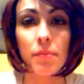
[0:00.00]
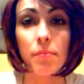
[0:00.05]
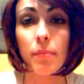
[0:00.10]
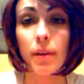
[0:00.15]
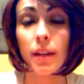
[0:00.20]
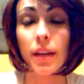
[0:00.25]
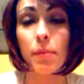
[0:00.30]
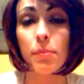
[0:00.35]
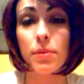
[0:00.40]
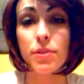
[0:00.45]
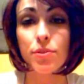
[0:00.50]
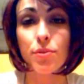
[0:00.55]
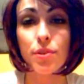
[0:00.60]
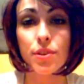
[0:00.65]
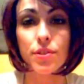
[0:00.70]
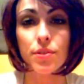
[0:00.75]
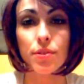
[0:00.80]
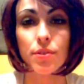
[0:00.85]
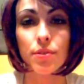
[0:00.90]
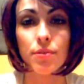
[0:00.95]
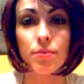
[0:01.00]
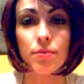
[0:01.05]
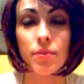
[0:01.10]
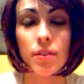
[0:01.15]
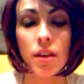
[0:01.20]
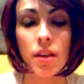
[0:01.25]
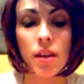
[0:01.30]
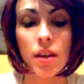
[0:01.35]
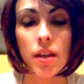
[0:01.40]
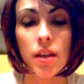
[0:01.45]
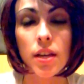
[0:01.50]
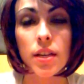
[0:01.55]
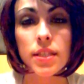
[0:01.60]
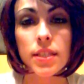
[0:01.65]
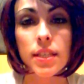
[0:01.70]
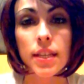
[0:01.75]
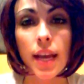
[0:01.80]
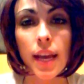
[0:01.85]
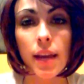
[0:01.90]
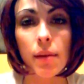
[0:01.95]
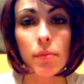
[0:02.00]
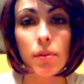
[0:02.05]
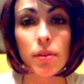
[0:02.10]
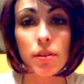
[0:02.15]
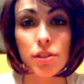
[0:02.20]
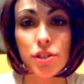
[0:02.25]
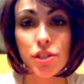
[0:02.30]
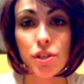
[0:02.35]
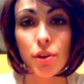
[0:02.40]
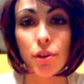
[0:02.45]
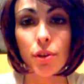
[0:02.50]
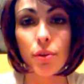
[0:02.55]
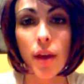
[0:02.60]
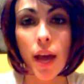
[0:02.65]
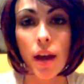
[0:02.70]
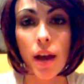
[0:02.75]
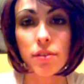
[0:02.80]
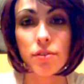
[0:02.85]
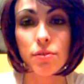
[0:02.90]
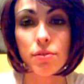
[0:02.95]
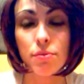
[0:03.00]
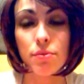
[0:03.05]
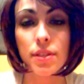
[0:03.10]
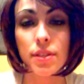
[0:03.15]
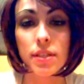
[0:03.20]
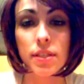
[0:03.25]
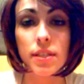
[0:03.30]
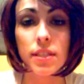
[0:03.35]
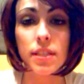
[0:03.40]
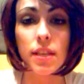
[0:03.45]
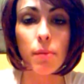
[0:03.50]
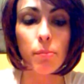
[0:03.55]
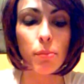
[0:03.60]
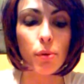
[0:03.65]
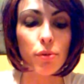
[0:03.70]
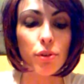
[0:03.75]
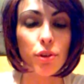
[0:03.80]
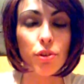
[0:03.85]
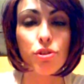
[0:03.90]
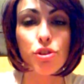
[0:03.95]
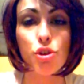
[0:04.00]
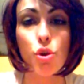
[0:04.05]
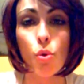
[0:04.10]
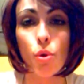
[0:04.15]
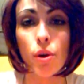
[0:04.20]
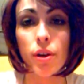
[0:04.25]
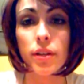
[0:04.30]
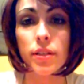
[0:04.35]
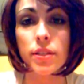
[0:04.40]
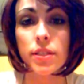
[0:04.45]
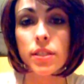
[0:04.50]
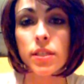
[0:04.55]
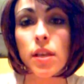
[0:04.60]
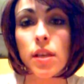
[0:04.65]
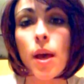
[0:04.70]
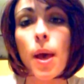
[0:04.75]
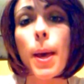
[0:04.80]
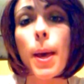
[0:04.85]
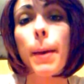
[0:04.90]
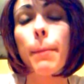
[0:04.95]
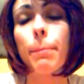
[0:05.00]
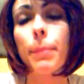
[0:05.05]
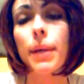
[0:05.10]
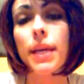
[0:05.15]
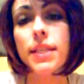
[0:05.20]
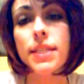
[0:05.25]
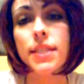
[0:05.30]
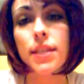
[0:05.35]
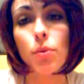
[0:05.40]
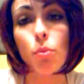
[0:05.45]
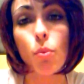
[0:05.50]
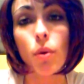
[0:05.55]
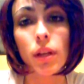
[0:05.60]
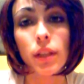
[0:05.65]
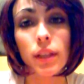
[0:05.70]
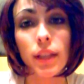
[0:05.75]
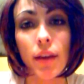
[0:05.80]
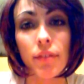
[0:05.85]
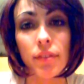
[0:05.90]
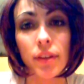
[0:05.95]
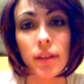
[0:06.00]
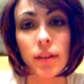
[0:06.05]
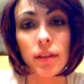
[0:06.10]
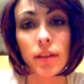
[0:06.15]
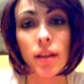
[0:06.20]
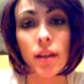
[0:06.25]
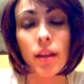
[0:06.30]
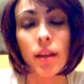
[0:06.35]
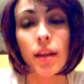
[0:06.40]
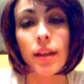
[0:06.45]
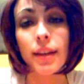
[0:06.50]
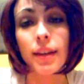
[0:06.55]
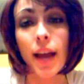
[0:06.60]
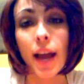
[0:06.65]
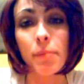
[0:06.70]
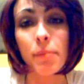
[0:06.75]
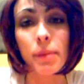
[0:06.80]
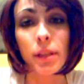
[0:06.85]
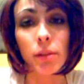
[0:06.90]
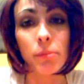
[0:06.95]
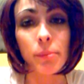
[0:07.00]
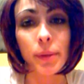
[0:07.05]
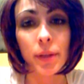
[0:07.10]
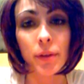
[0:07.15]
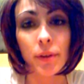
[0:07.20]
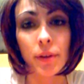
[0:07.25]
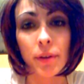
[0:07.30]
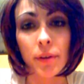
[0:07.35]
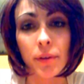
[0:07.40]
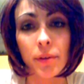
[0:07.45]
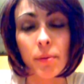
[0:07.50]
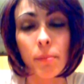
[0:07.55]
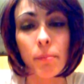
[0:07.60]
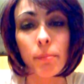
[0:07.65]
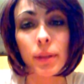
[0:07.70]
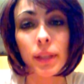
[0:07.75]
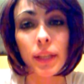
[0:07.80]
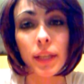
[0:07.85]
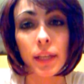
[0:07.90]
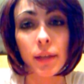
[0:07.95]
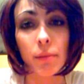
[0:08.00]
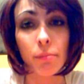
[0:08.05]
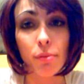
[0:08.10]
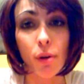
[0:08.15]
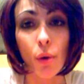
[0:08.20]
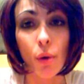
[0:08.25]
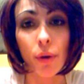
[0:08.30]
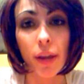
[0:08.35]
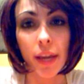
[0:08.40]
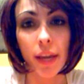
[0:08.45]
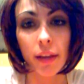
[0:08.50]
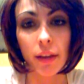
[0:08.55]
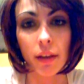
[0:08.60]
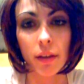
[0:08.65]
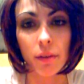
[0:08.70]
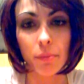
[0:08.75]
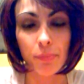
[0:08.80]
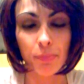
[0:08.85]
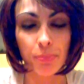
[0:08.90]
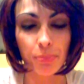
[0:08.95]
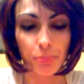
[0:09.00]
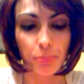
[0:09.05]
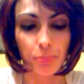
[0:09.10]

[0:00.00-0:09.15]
my name is Crystal. Today I'm going to show you how to disassemble your Taurus PT111 9mm Millennium Pro handgun.